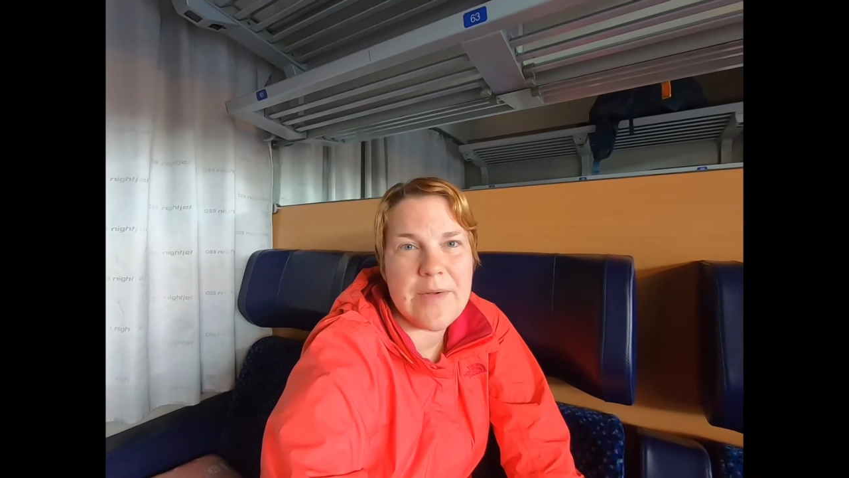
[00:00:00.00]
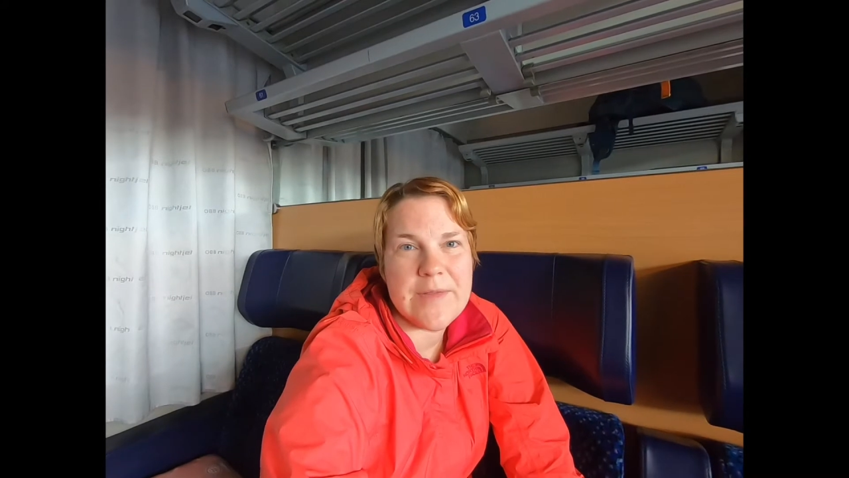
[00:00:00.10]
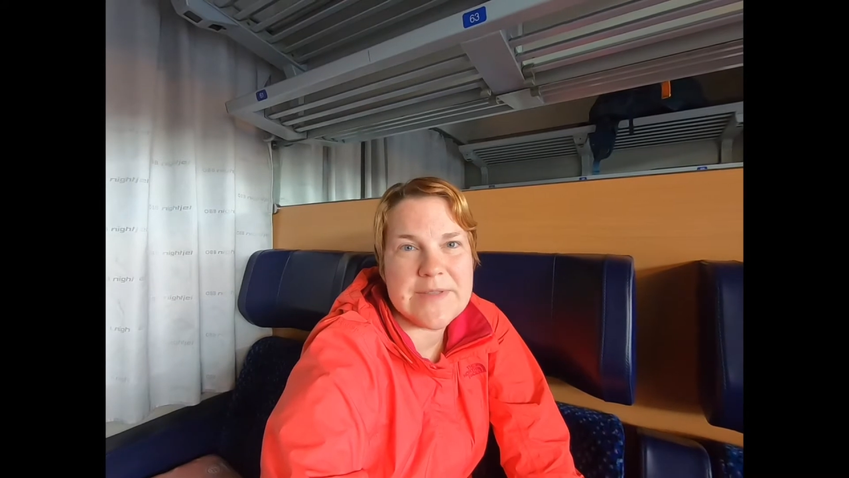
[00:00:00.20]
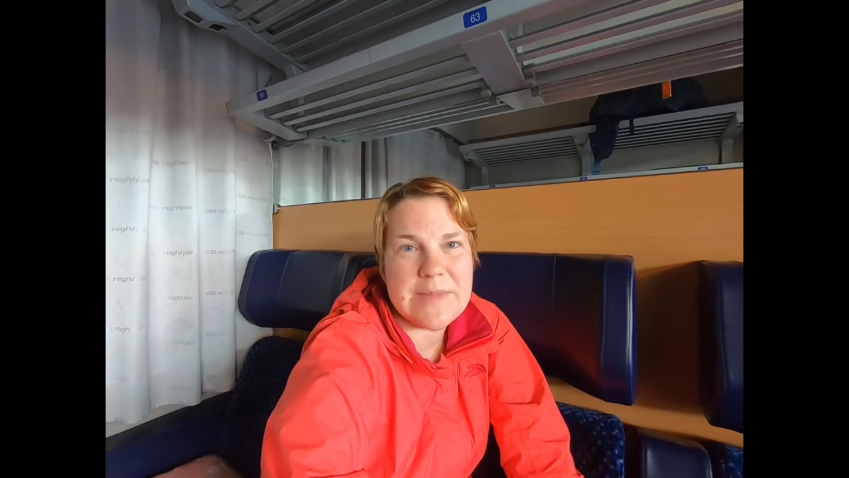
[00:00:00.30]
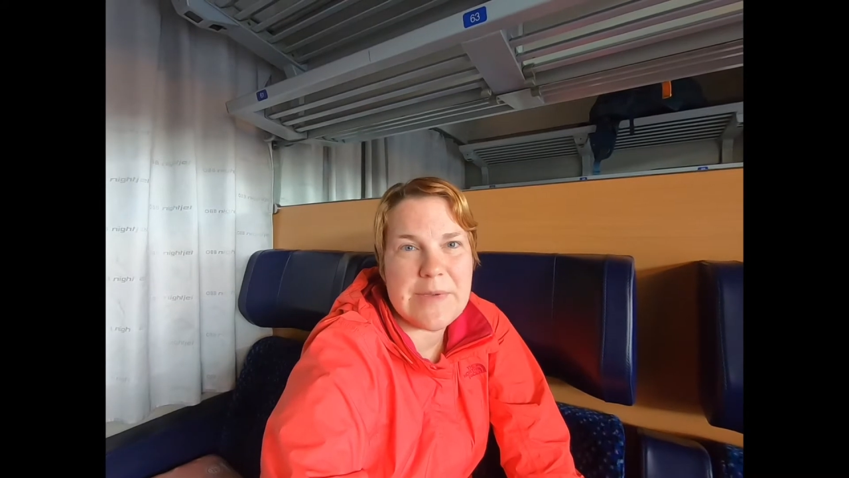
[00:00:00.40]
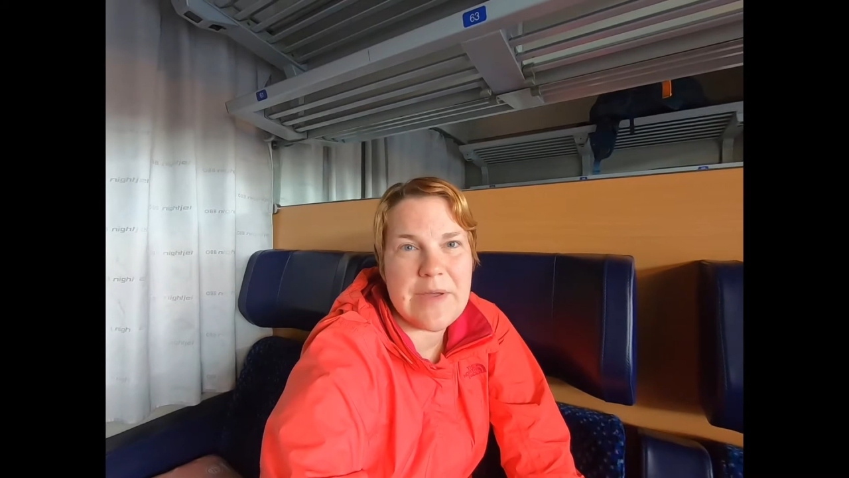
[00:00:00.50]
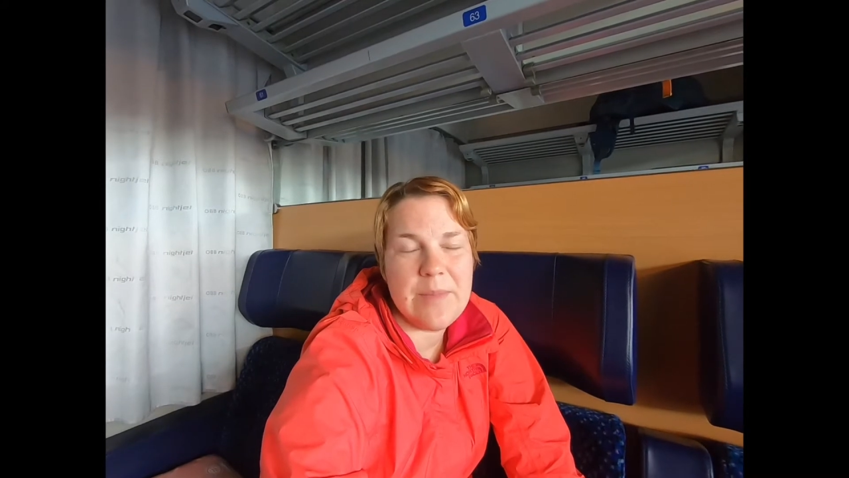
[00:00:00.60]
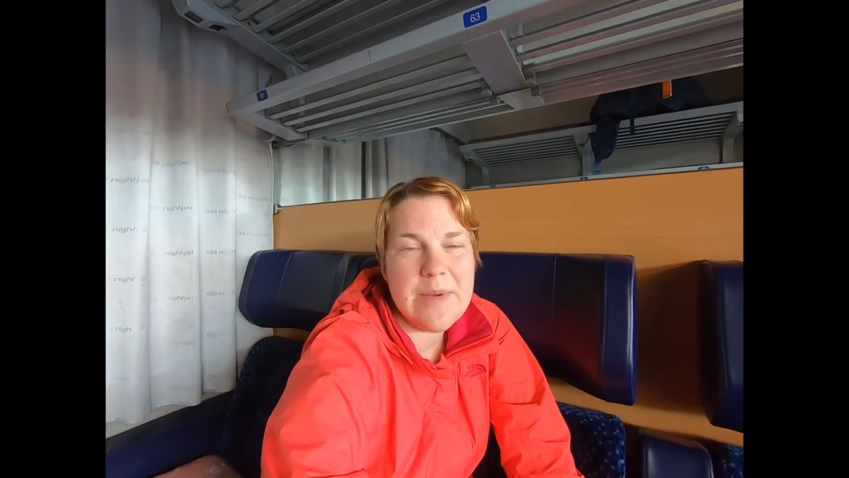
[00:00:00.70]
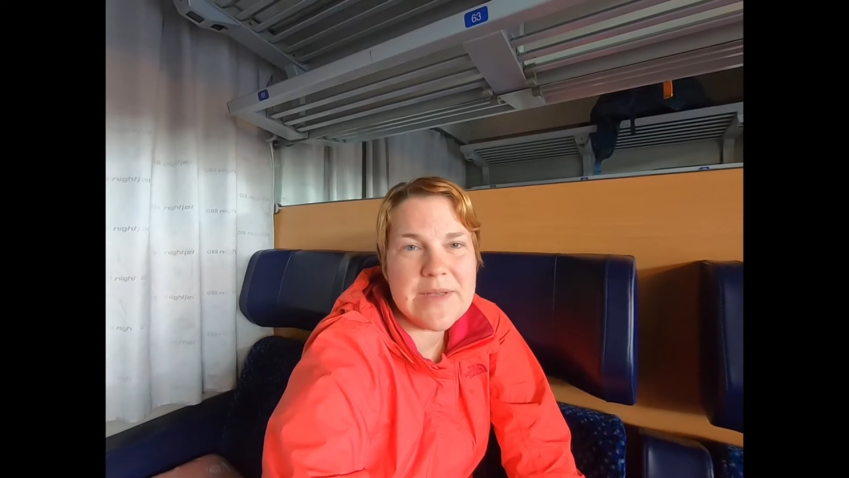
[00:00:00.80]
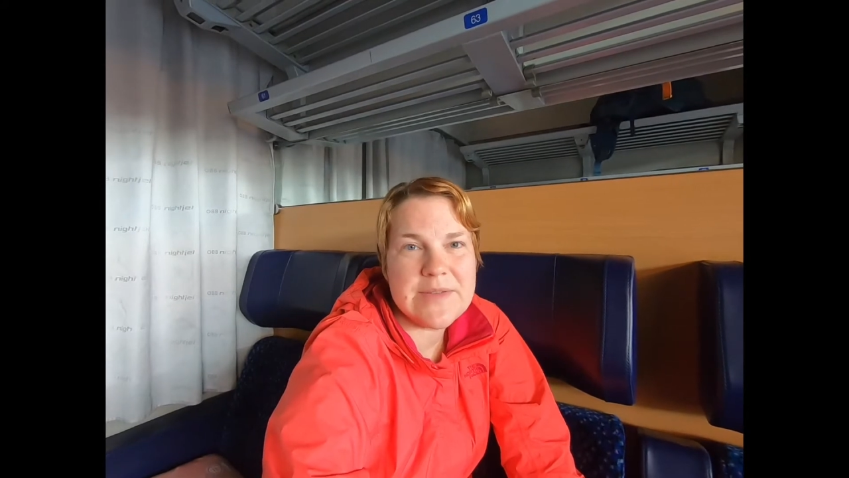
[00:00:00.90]
than sleeping on a
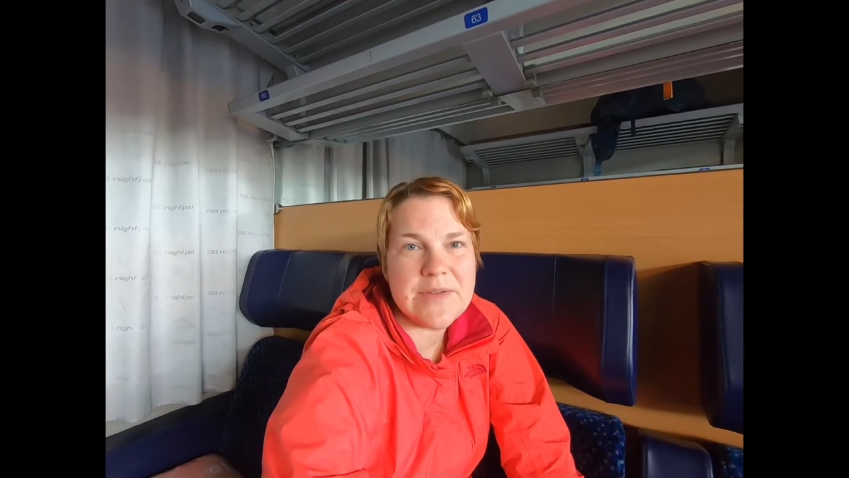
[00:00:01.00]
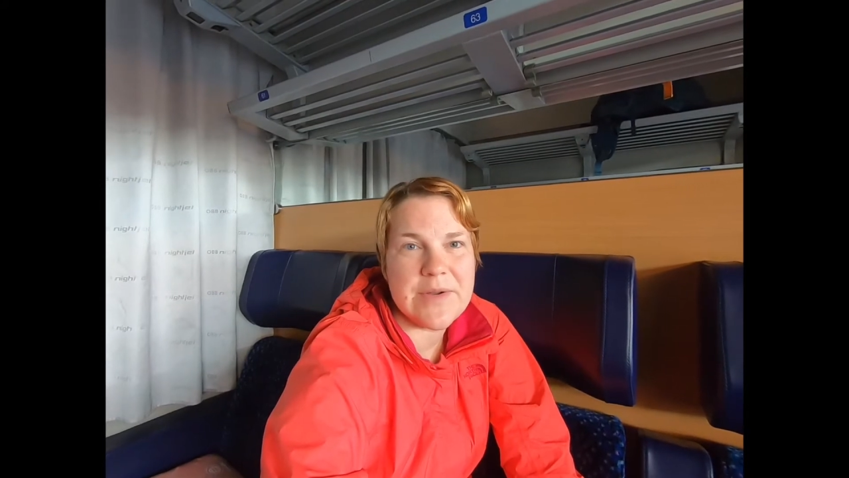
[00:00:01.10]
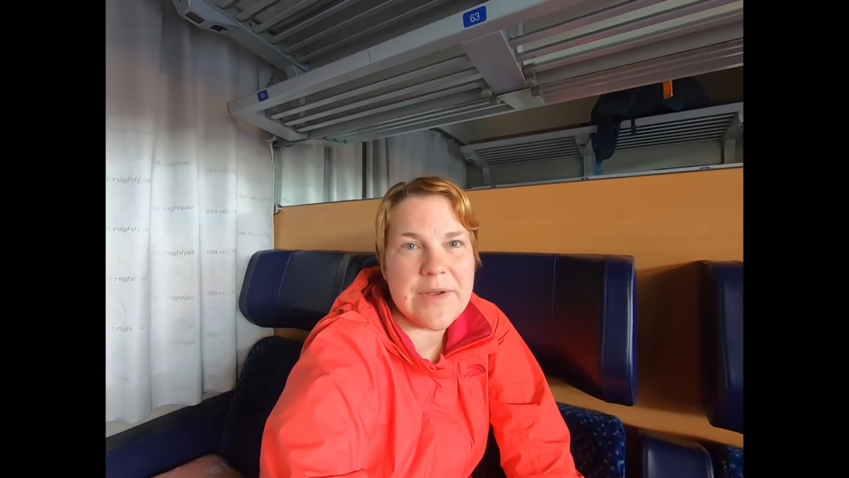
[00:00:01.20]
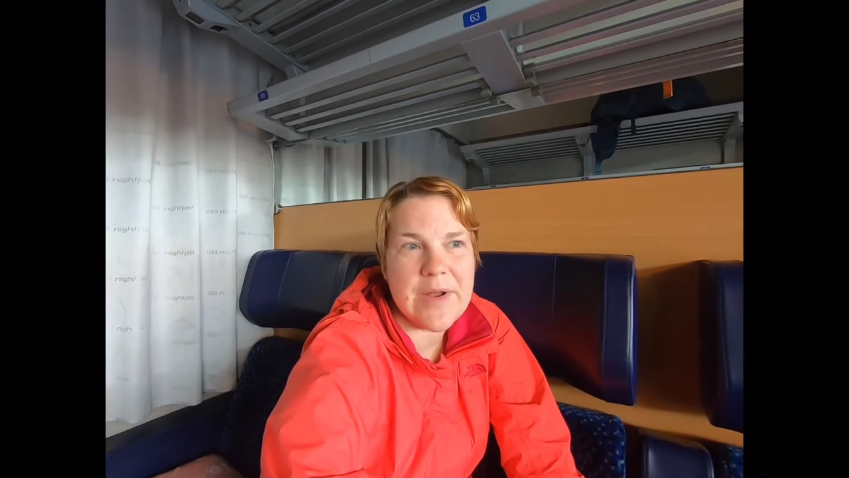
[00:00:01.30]
bus or an